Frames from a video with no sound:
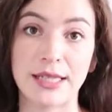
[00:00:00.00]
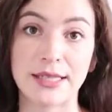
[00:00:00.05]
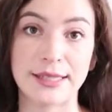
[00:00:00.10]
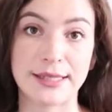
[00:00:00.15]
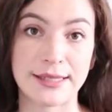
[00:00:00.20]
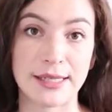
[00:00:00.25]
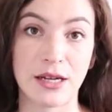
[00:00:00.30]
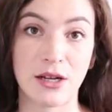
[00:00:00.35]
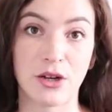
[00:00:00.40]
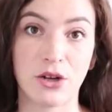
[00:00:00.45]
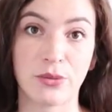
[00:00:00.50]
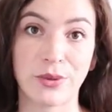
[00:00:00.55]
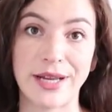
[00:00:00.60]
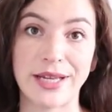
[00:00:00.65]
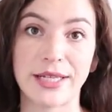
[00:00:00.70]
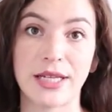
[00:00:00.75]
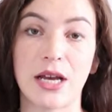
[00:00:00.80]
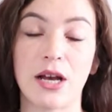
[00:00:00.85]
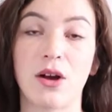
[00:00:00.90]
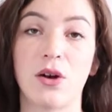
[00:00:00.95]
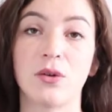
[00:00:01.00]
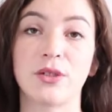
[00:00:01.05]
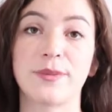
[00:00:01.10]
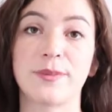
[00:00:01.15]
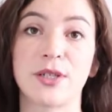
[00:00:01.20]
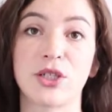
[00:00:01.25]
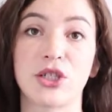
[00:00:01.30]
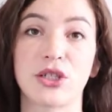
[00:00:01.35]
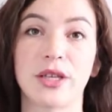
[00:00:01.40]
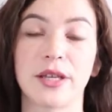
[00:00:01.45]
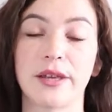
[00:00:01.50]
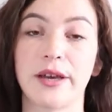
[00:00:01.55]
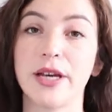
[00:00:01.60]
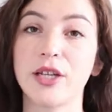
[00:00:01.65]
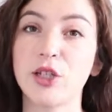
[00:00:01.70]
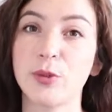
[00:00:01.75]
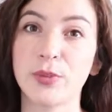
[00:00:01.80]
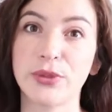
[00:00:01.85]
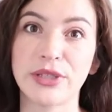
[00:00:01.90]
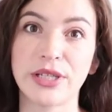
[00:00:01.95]
in style right now especially the
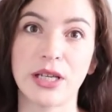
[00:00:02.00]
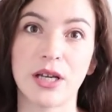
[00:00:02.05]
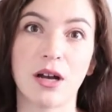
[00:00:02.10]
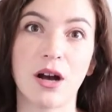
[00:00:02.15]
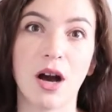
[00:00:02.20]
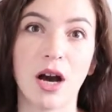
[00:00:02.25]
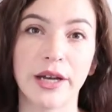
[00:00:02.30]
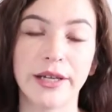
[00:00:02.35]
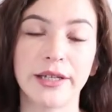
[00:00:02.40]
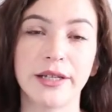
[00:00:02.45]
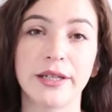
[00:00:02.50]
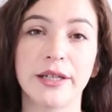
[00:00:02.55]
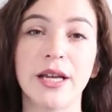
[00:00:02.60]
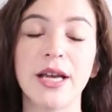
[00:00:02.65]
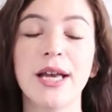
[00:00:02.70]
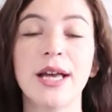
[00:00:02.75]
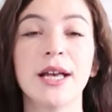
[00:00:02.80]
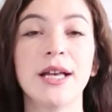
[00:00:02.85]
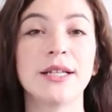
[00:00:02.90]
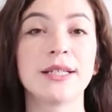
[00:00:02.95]
100% cotton